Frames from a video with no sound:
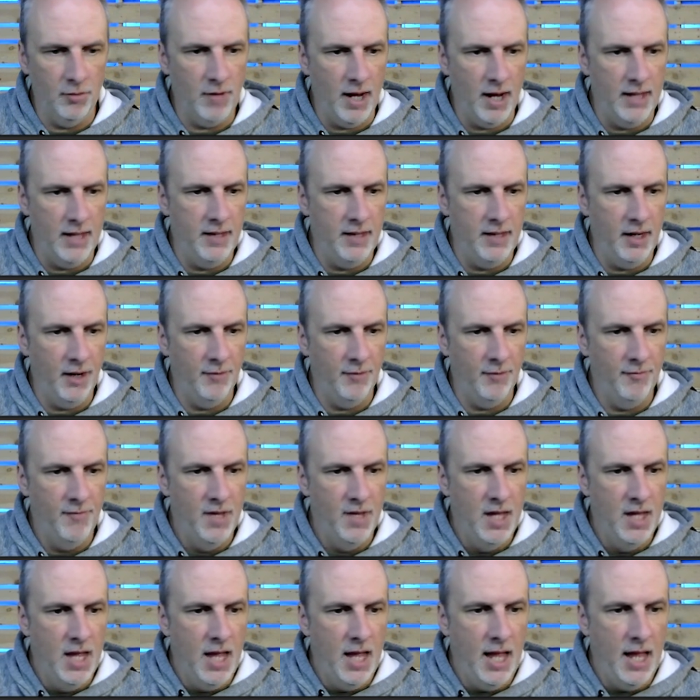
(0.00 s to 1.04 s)
right there.
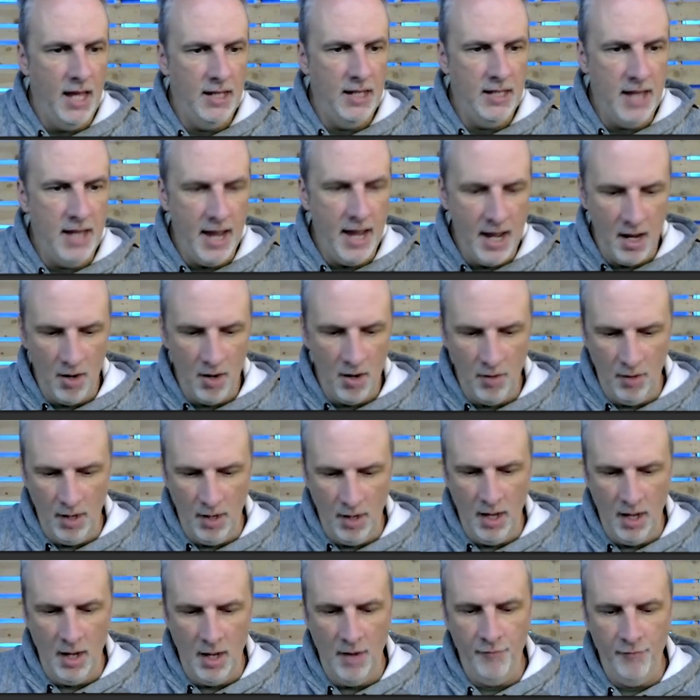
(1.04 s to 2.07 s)
And
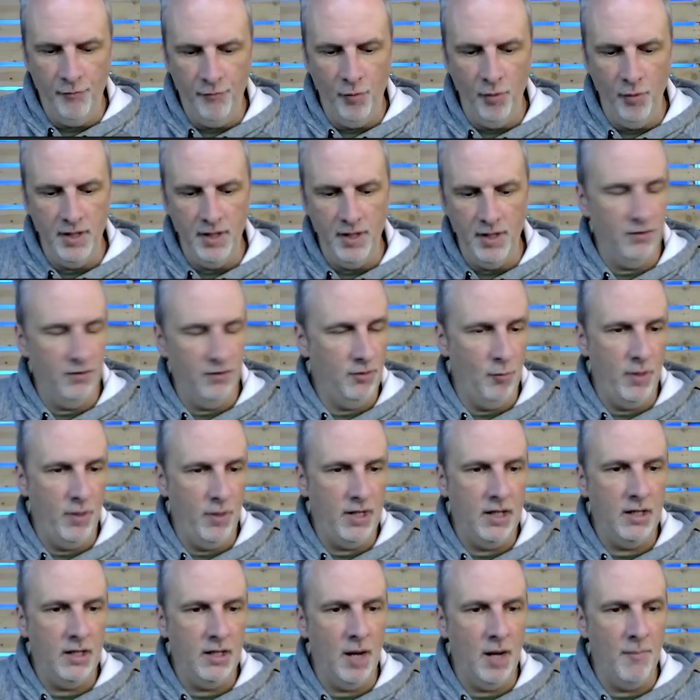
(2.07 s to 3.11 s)
now for this, and we
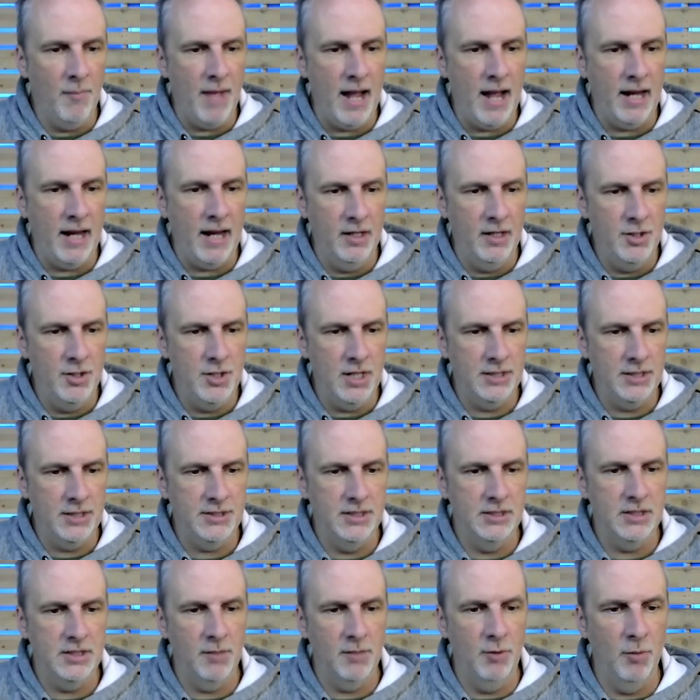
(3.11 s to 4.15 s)
can come back and adjust
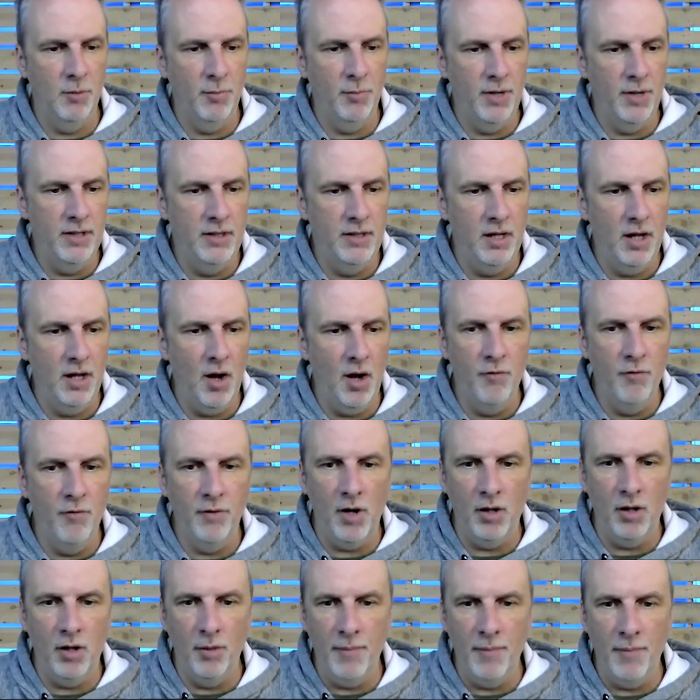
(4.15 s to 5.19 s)
this, I'm going to bring the
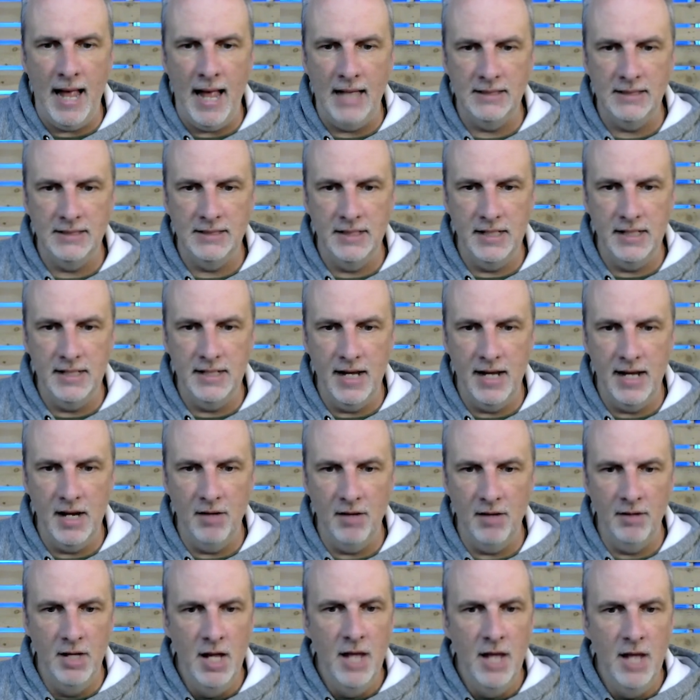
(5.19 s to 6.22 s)
overall opacity
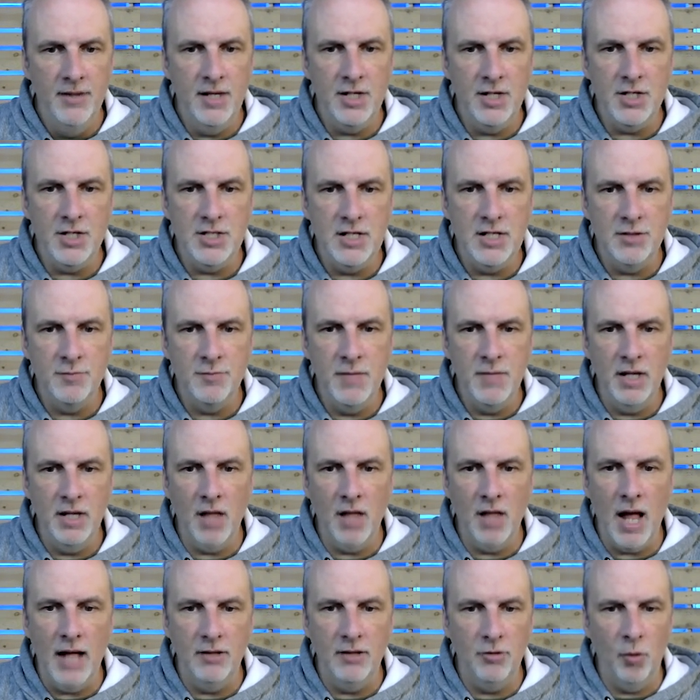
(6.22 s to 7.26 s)
down. That just gives me a
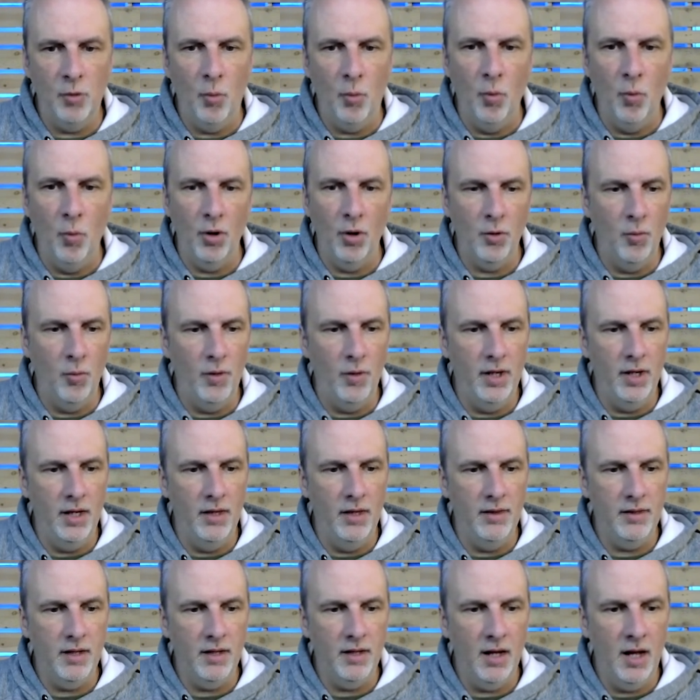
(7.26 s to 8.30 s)
lot to work
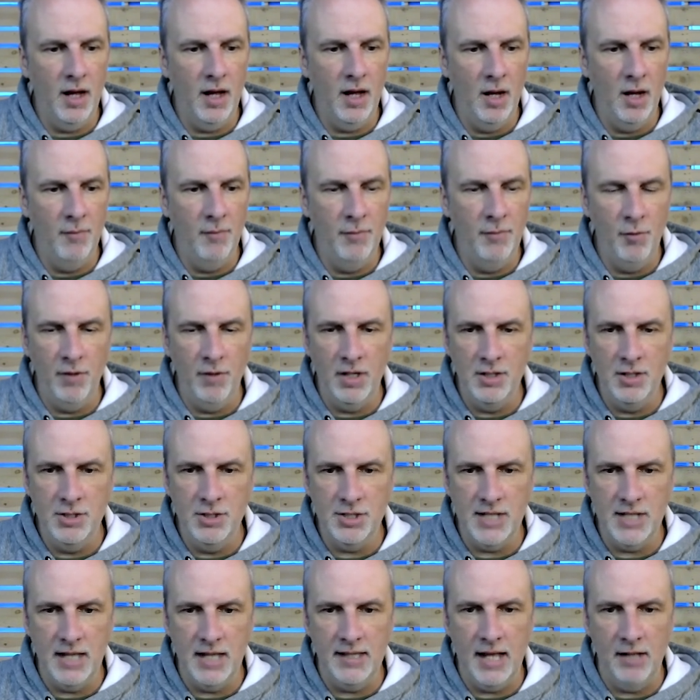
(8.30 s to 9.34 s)
with. And we can
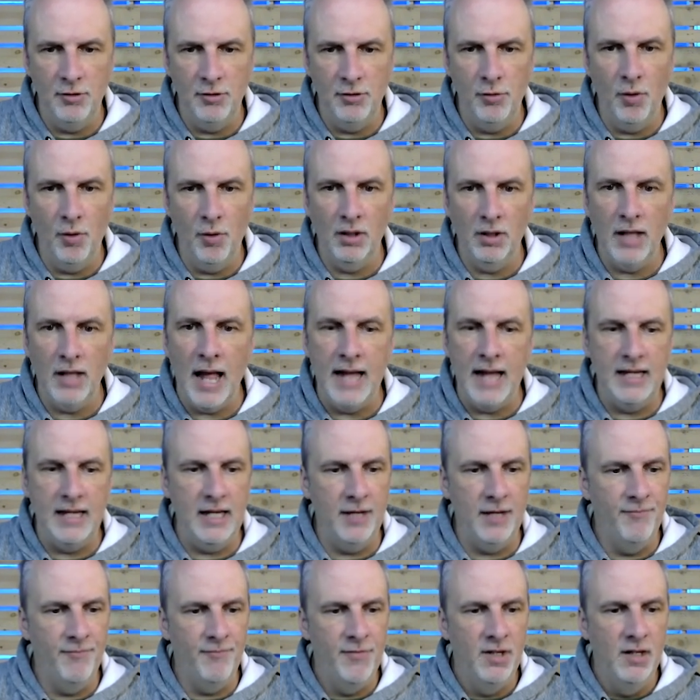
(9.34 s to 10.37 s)
set that to our
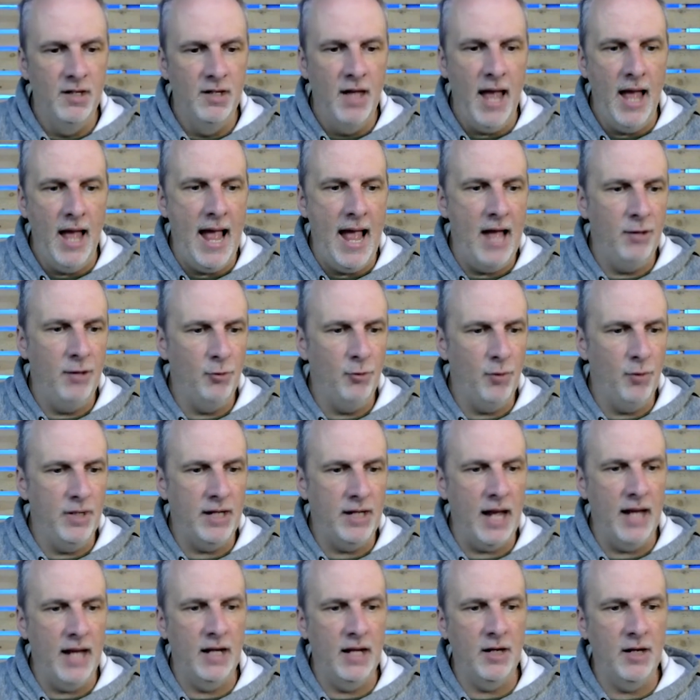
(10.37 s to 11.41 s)
liking as we
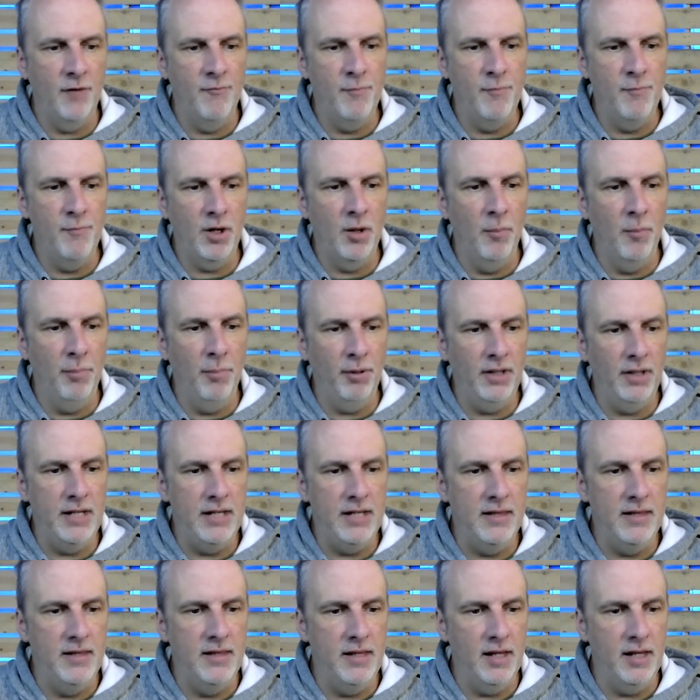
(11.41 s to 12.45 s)
kind of
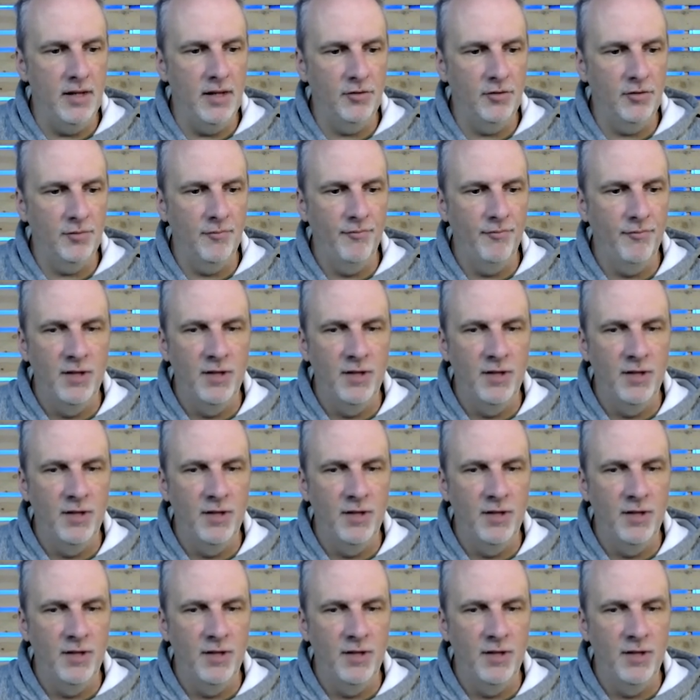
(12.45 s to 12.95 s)
complete this.